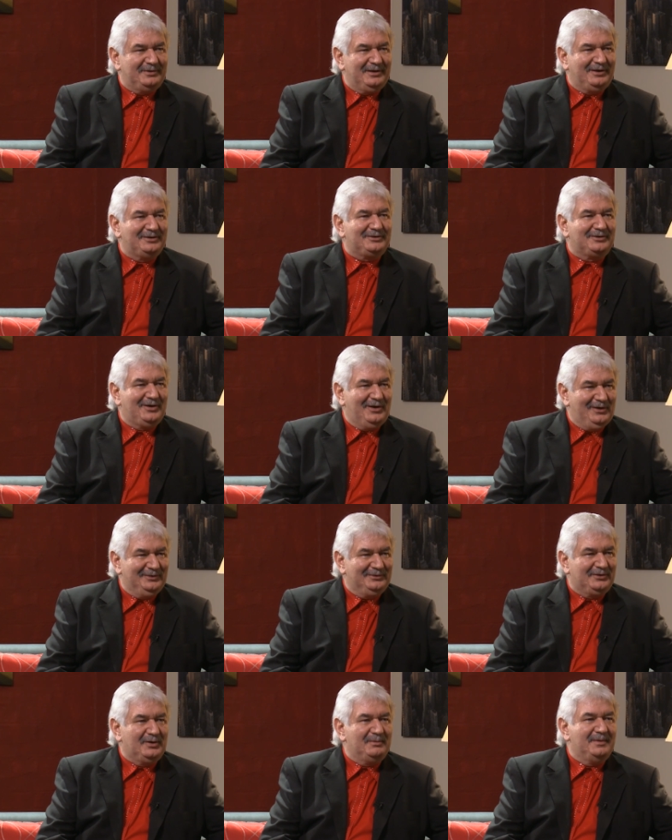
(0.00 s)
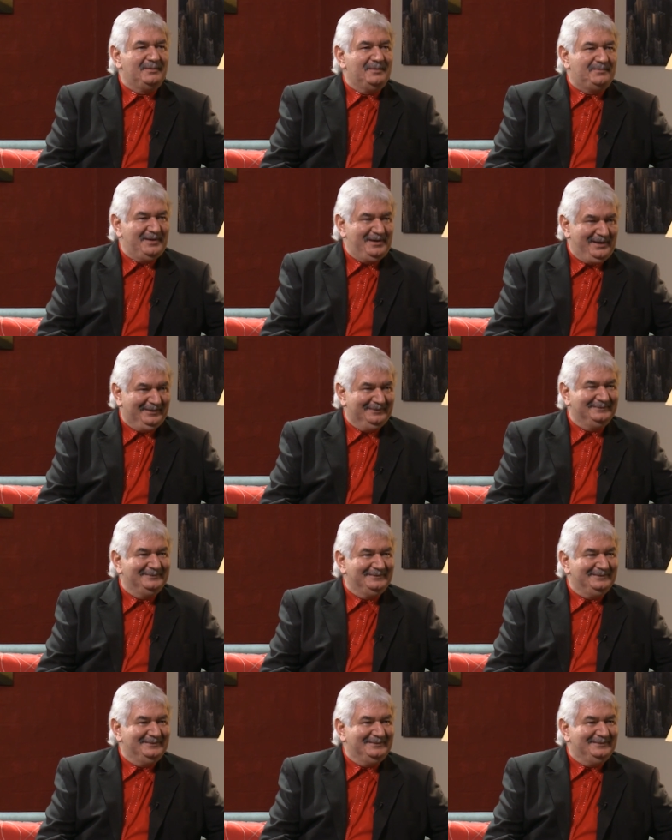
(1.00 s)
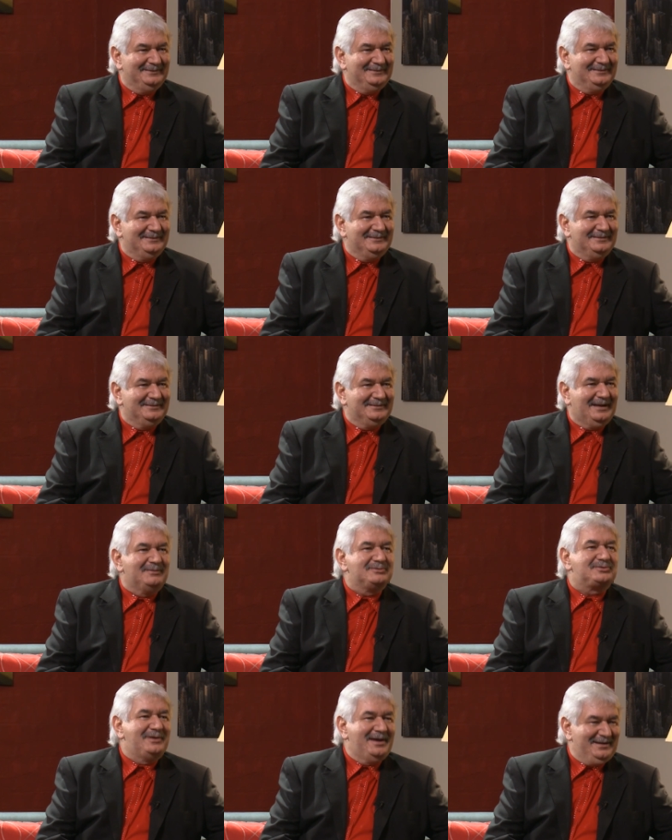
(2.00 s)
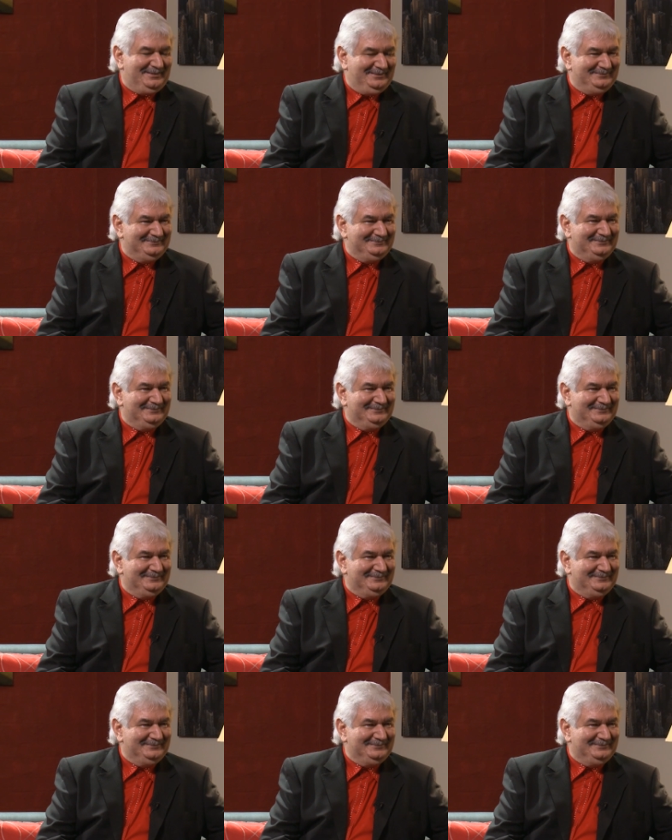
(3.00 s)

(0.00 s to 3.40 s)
when I got the call to come and appear, Grant. that was great.